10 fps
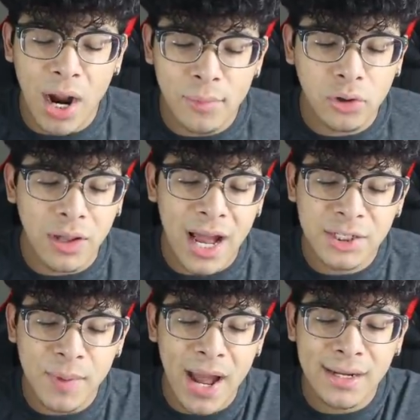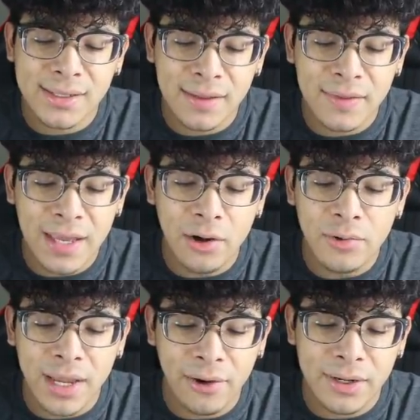Primal Clash packs, they
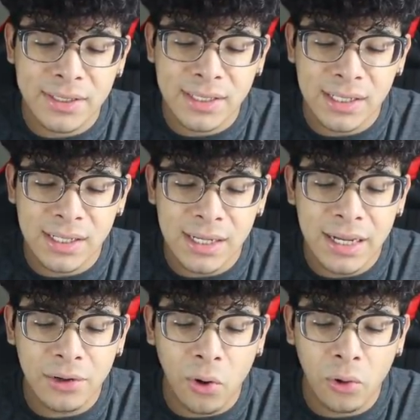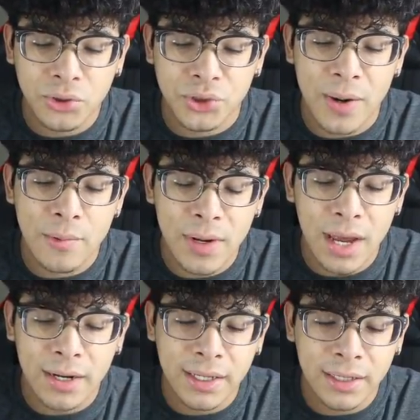don't guarantee an ultra. We
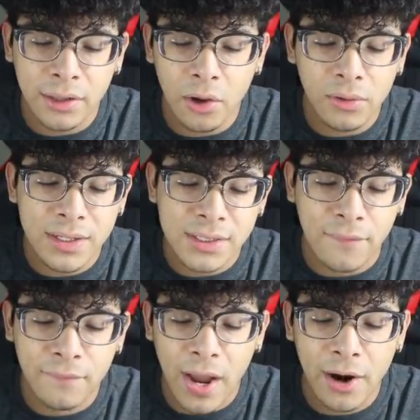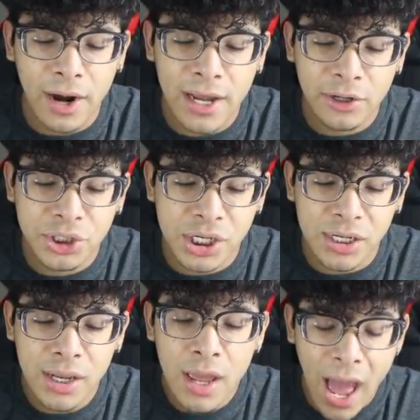got a Heliolisk, Fire
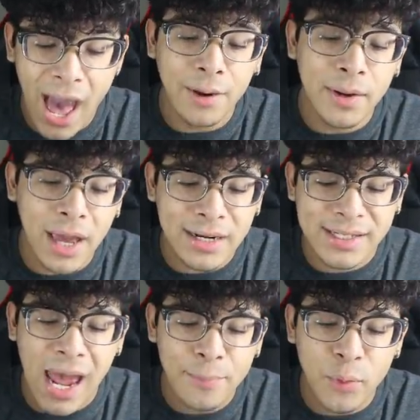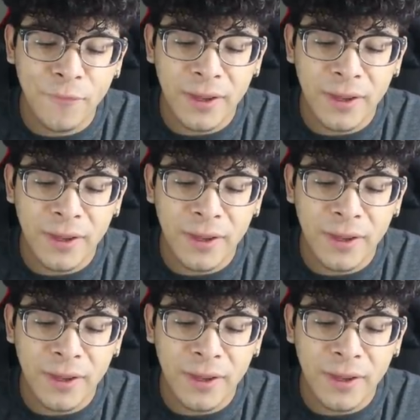Energy, and we got a Tapu